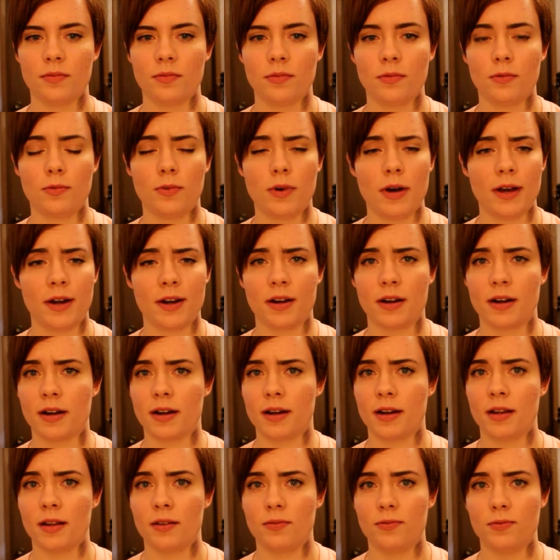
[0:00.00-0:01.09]
water,
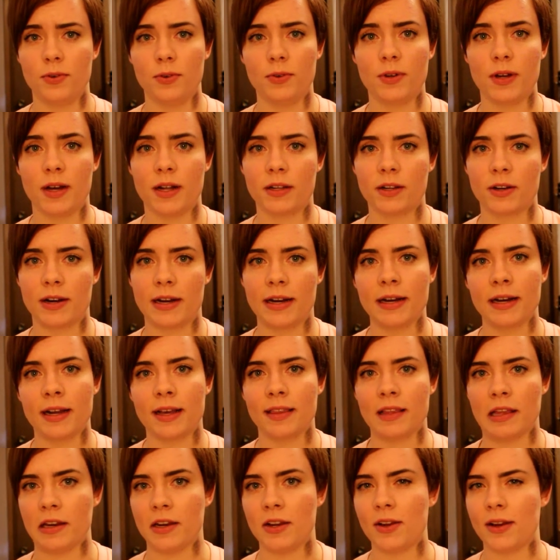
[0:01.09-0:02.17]
food coloring, and
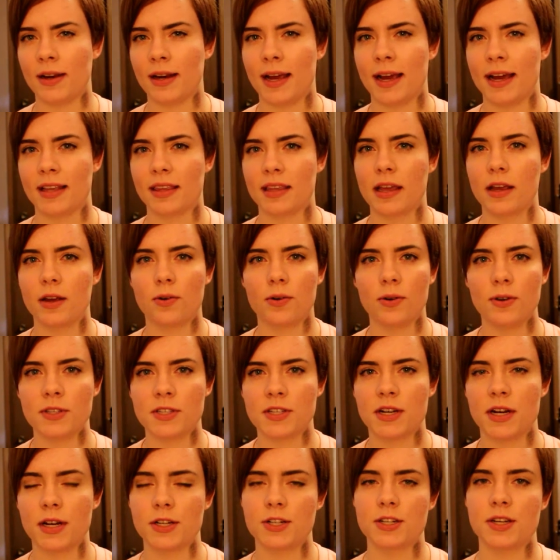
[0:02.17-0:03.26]
then you can add like
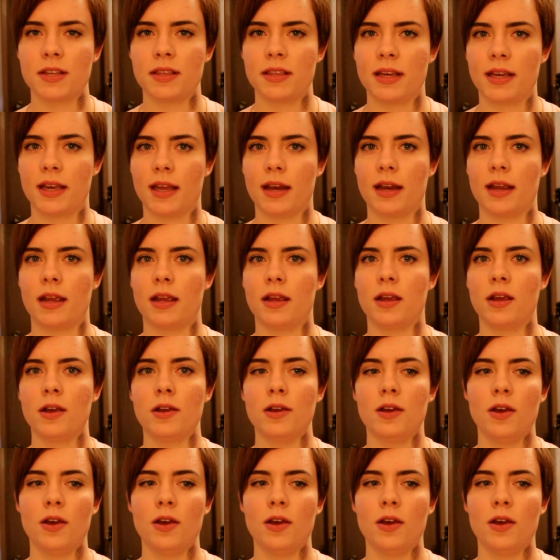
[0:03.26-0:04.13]
cornstarch to thicken it,